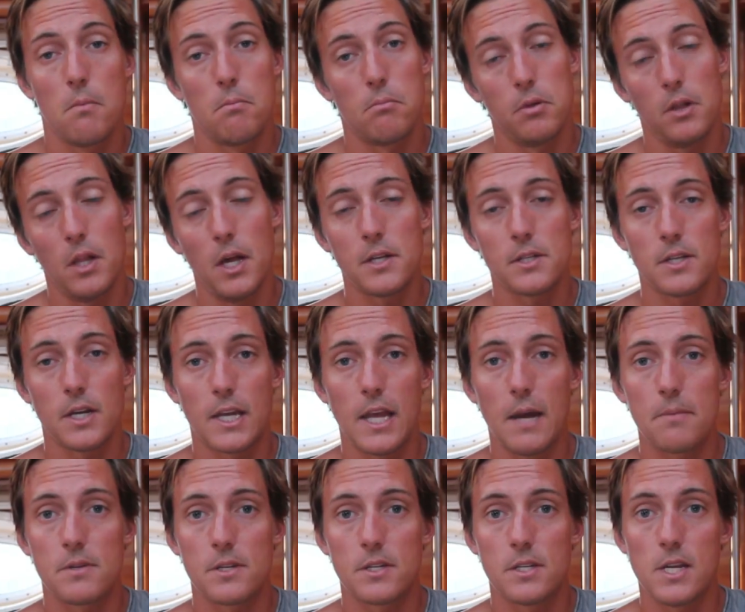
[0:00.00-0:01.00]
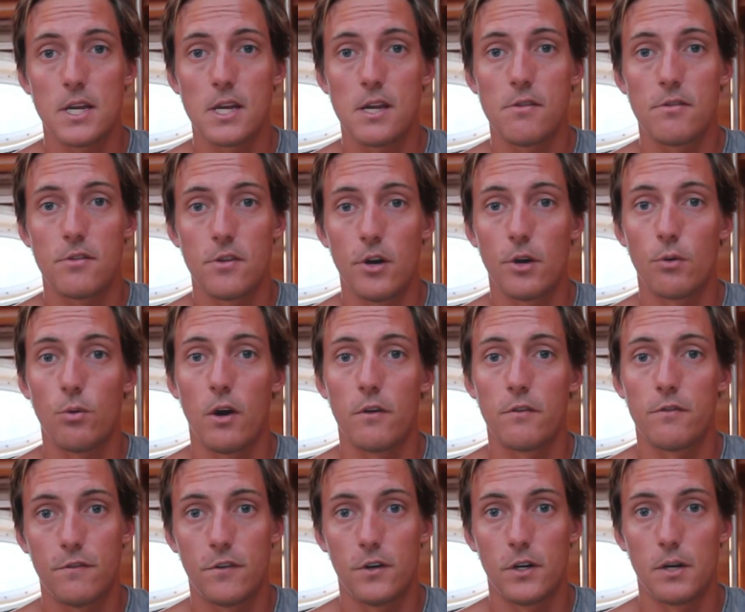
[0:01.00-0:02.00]
plus I kept a sneaky third one
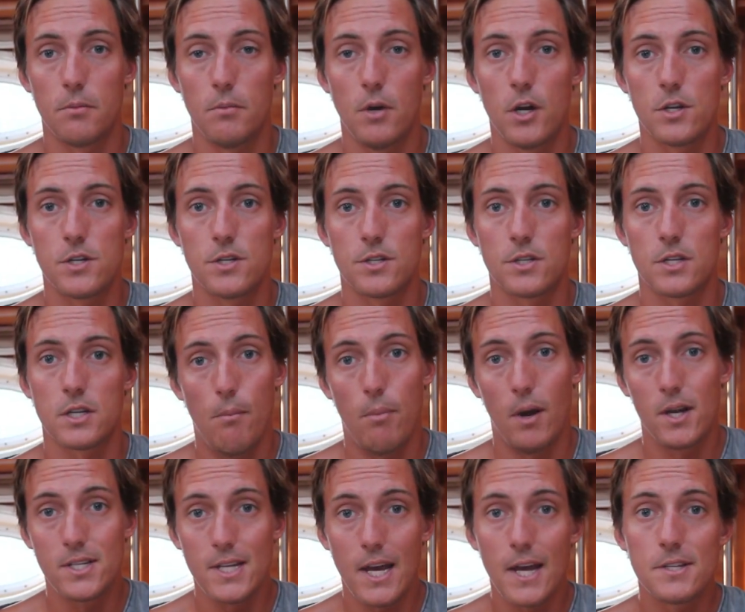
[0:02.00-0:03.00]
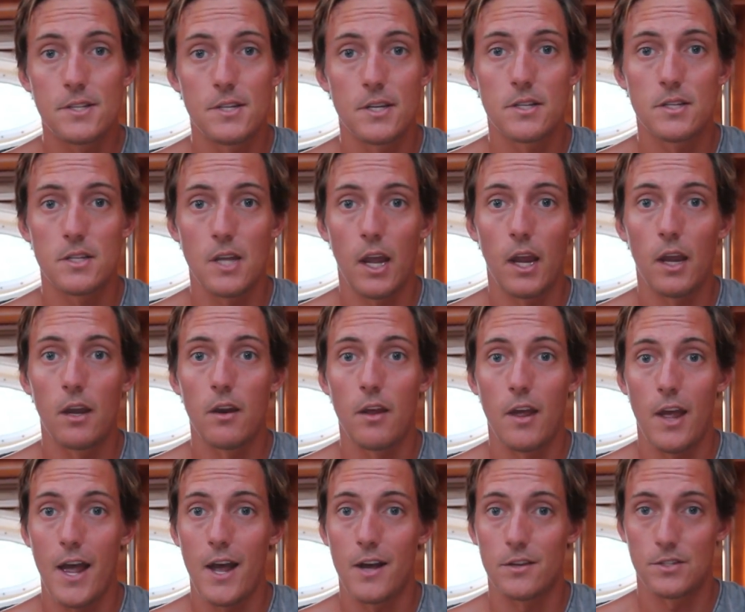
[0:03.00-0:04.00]
for an emergency. By day 16,
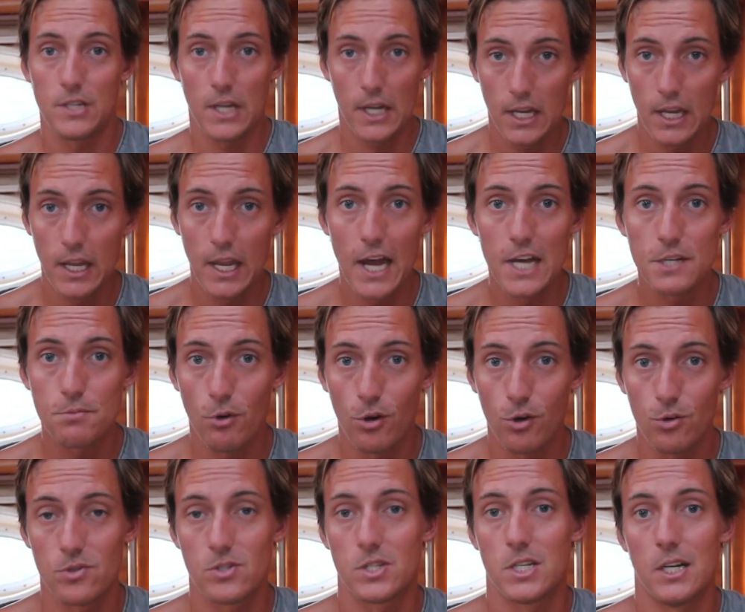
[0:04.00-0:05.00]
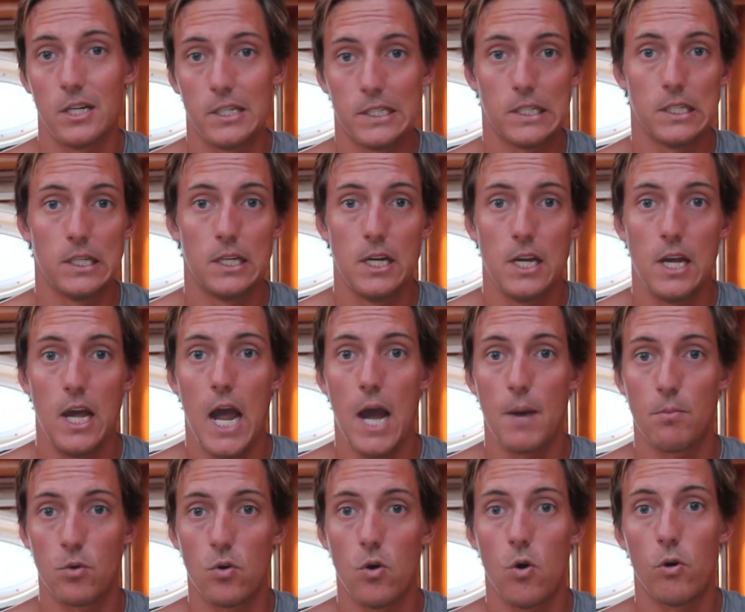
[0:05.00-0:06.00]
our second gas bottle was done and
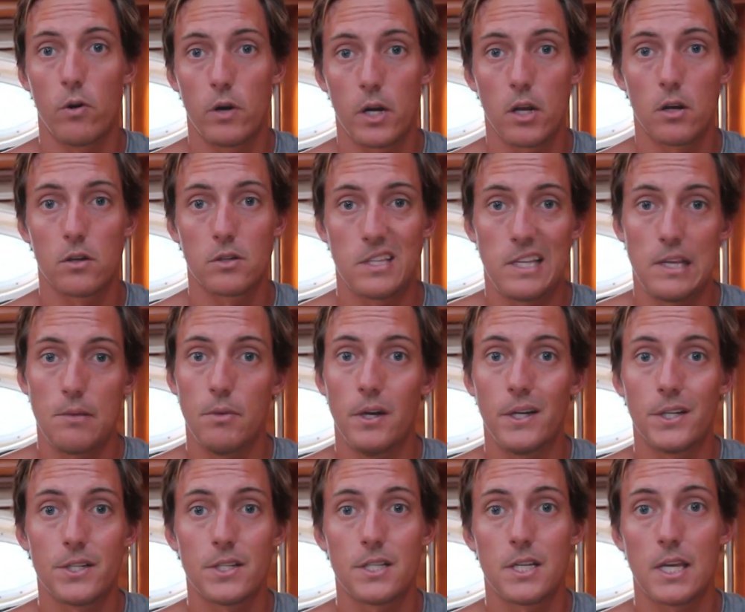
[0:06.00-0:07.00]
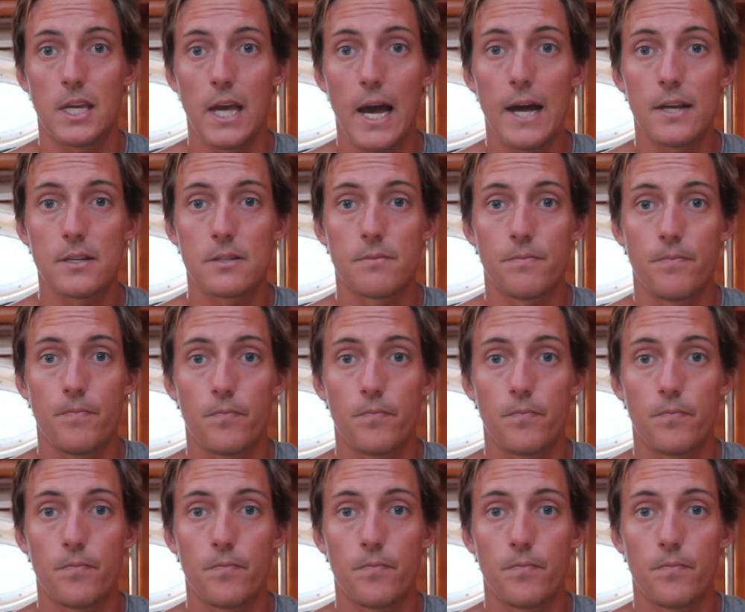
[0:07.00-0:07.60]
we're already onto the emergency gas.